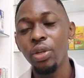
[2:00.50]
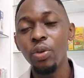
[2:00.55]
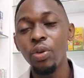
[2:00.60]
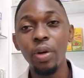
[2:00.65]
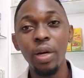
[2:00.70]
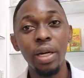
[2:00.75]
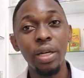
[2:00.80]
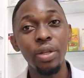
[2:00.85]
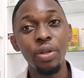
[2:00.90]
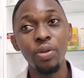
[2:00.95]
You
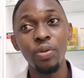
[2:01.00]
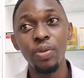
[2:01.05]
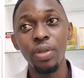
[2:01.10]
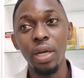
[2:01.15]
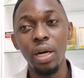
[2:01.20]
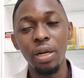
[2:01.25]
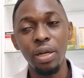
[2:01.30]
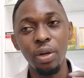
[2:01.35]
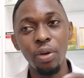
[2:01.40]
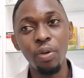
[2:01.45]
can use
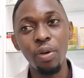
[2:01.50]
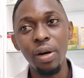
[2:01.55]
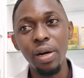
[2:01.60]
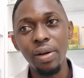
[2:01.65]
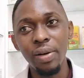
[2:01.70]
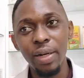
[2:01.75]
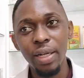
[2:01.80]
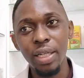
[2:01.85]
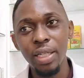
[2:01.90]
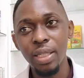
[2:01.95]
an
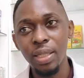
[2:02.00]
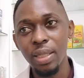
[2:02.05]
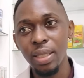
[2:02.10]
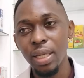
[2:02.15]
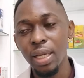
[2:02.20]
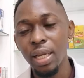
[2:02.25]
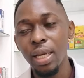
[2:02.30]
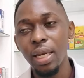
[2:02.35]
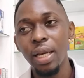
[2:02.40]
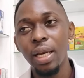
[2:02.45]
ORS
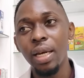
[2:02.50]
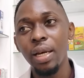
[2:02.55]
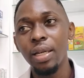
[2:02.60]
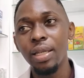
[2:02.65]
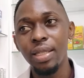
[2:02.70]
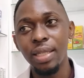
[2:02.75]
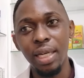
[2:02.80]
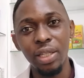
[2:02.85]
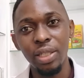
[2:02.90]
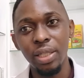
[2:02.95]

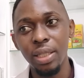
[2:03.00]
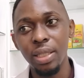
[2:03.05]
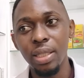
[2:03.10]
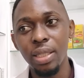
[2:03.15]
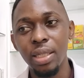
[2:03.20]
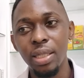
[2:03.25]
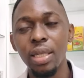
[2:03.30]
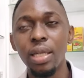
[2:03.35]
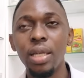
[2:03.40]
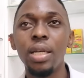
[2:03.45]
sachet,
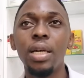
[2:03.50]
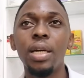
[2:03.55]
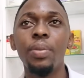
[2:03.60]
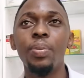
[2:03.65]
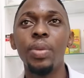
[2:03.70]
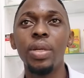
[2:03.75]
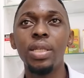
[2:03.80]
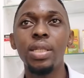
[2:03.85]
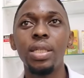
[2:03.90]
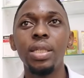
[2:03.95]

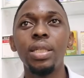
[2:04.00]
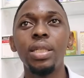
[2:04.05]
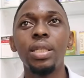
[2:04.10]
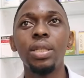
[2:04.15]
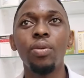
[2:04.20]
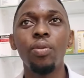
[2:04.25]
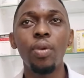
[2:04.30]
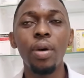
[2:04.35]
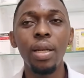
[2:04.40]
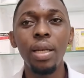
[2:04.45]
mix it
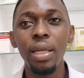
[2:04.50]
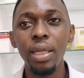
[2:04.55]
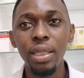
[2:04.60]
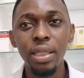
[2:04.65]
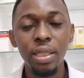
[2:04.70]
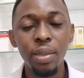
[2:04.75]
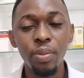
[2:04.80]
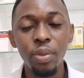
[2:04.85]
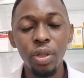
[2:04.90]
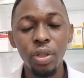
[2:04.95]
in 1
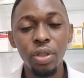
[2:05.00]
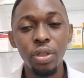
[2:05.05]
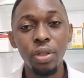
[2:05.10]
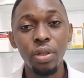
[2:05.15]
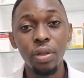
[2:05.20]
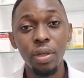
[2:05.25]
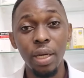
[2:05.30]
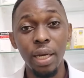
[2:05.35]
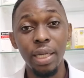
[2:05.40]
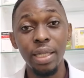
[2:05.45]
liter
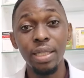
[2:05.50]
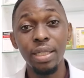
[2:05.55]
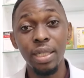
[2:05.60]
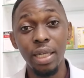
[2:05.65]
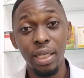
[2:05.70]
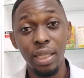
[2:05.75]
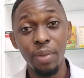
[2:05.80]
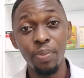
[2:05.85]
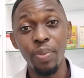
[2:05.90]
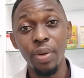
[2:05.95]
bottle, and
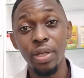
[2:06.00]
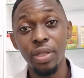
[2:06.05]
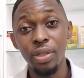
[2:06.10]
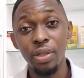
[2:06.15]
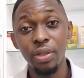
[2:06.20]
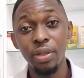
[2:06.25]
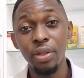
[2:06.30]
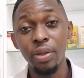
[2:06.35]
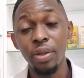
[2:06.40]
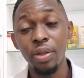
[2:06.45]
take the
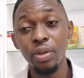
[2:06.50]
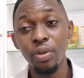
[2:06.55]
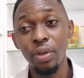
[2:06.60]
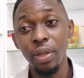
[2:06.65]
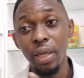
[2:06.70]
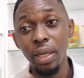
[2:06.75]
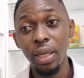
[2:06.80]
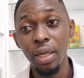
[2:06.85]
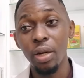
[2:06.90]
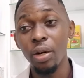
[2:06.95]
person to
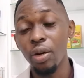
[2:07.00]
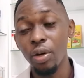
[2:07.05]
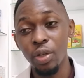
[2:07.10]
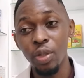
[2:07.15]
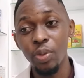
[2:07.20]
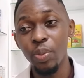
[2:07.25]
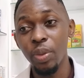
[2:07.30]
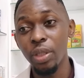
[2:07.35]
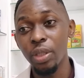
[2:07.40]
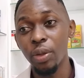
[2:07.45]
the
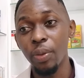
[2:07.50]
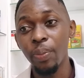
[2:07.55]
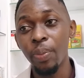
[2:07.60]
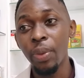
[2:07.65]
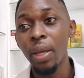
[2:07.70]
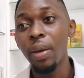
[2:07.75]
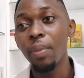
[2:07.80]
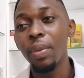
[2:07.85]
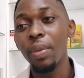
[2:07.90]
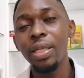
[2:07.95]
hospital.
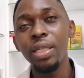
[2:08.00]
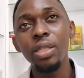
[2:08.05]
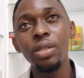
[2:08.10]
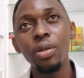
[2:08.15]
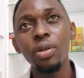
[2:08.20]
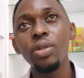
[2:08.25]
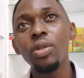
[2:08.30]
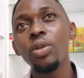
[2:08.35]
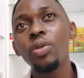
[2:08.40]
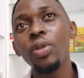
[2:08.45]
But it's
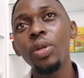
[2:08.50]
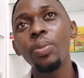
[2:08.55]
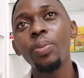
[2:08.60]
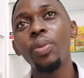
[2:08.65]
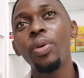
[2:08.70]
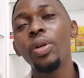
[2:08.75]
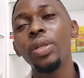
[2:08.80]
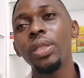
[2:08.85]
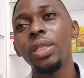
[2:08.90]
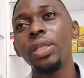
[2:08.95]
also
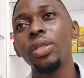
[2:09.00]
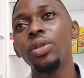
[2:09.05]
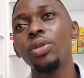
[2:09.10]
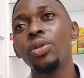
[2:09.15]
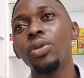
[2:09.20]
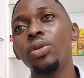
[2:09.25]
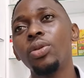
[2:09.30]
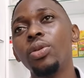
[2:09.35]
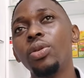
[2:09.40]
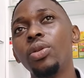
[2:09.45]
important
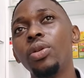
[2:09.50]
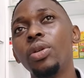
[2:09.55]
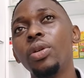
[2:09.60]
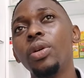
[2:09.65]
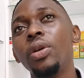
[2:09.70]
to